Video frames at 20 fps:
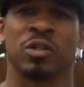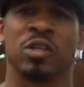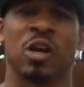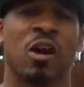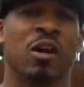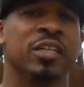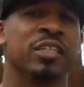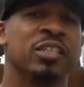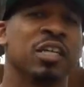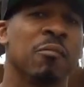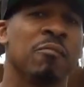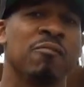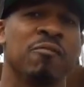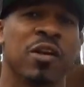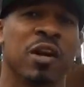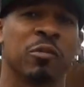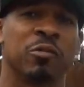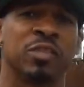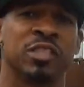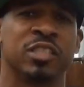No, it's something
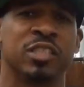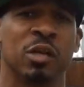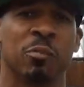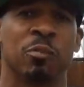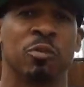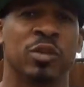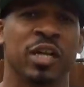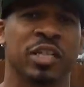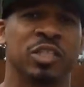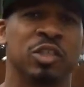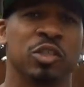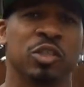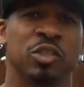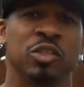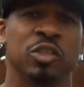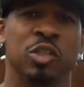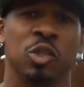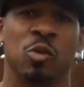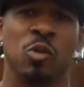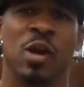very simple that you
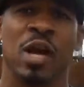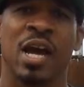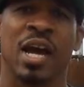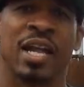can do.